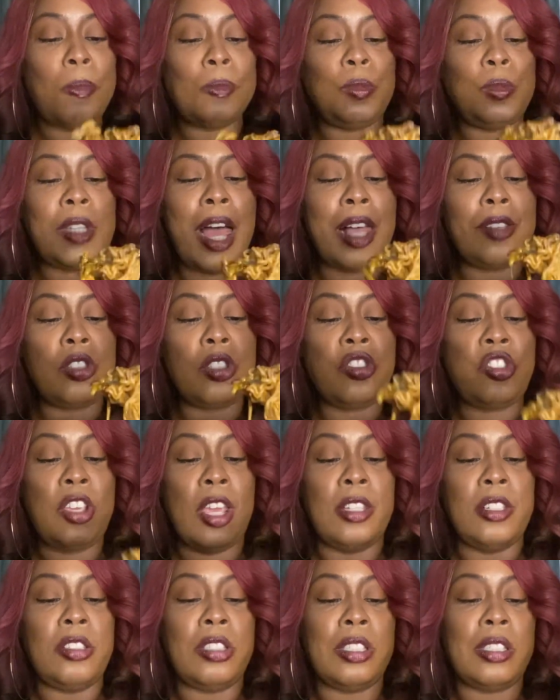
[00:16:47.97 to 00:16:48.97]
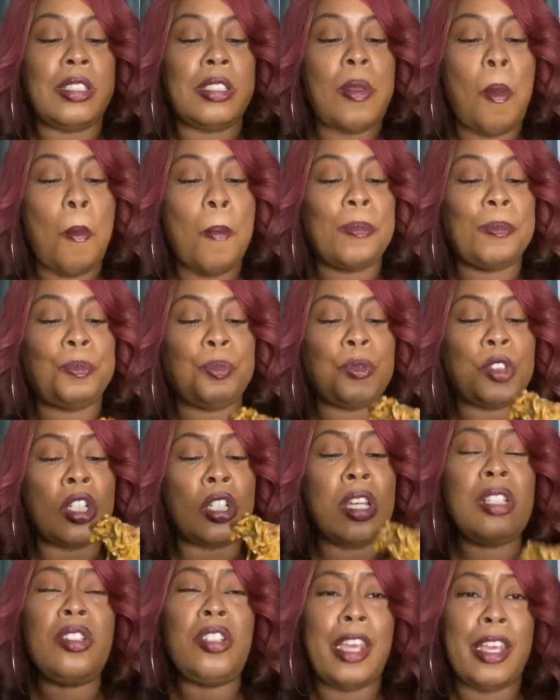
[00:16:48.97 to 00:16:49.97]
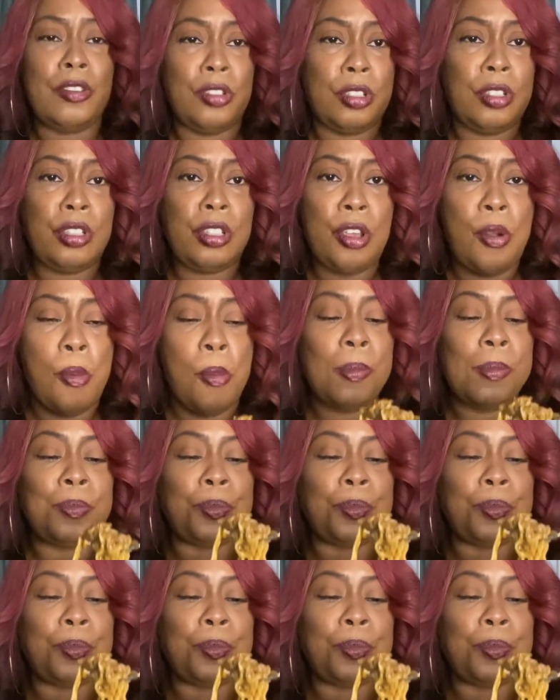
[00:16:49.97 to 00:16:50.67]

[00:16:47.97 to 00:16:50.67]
Lots of changes. Good changes too.